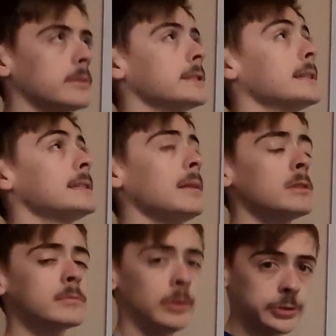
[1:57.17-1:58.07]
the same
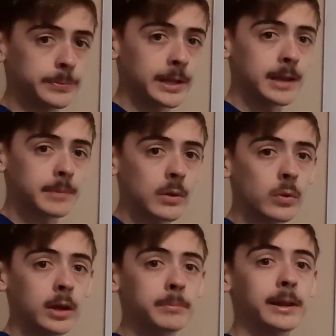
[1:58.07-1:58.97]
as multiplying by
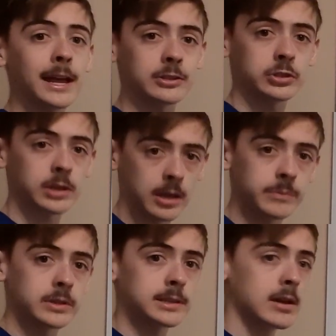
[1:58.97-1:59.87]
1, but it actually
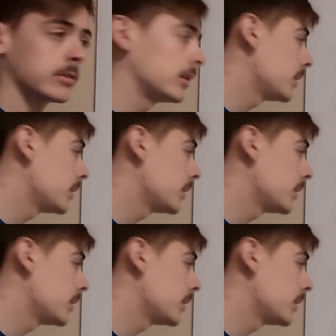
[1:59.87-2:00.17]
helps us out a